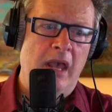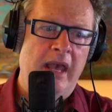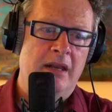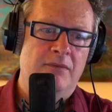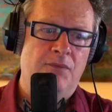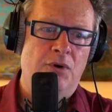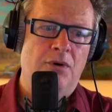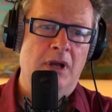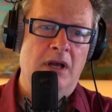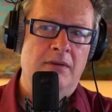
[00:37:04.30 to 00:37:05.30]
and
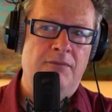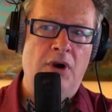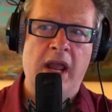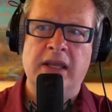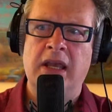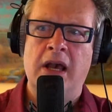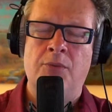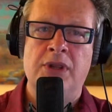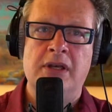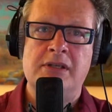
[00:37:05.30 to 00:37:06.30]
for hanging out
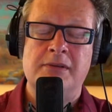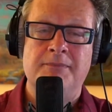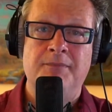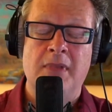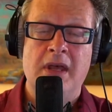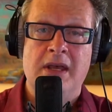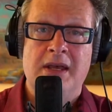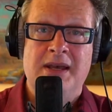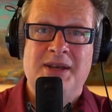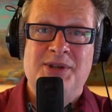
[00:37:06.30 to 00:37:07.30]
with us.
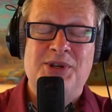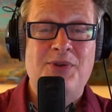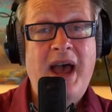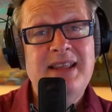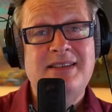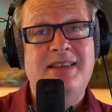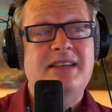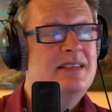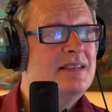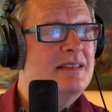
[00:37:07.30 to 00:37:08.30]
So that's
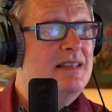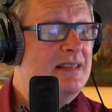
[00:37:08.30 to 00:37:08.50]
this